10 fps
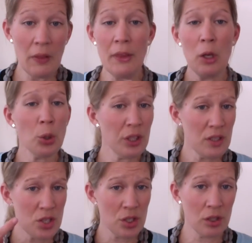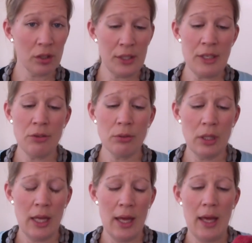longer circular needle,
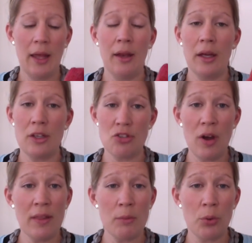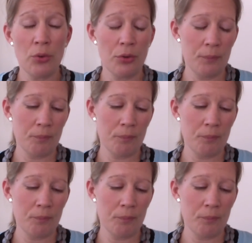and I can try them on